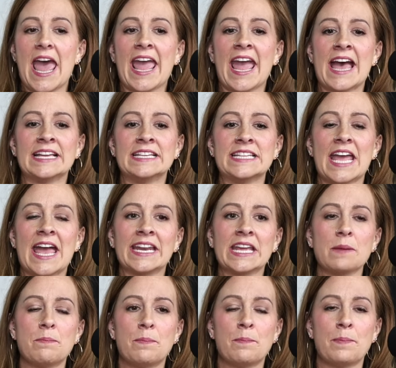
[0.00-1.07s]
And any
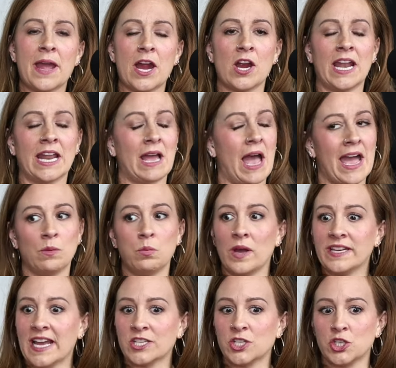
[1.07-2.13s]
parent, like I had one
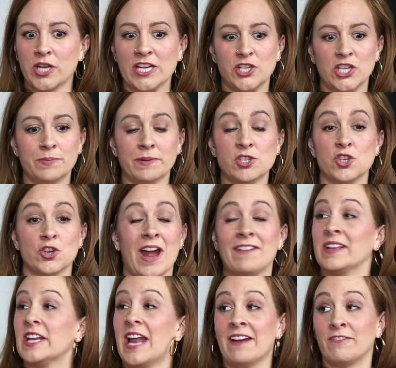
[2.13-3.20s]
yesterday, she's been
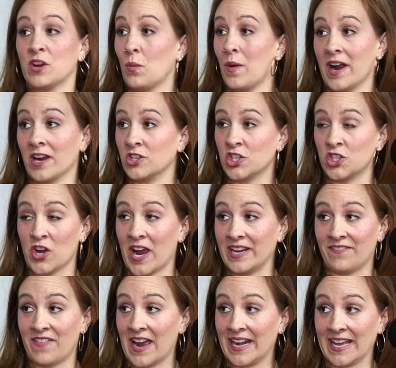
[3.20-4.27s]
traveling everywhere just trying to
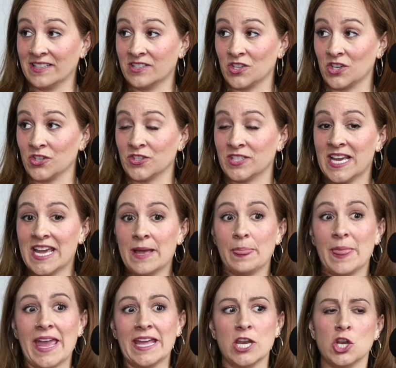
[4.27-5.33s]
find answers,
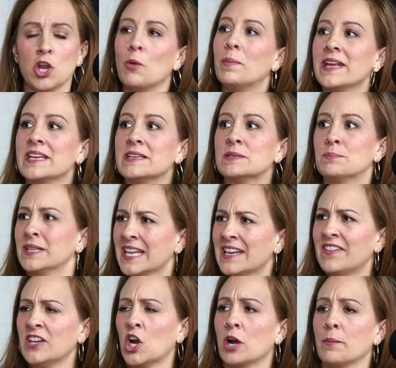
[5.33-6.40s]
and nobody's
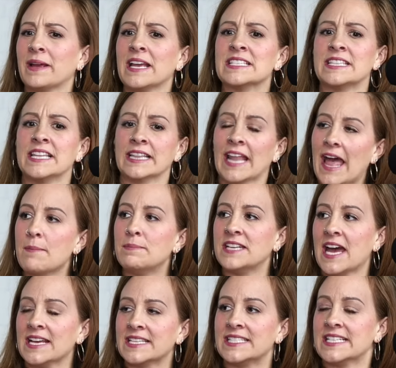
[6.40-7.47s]
believing her because the lab
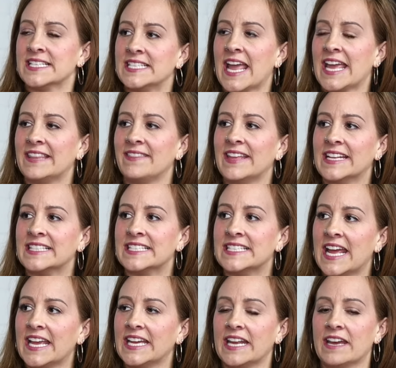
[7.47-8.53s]
test is saying that it's
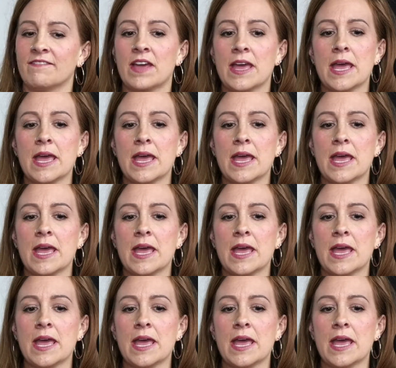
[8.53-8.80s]
negative.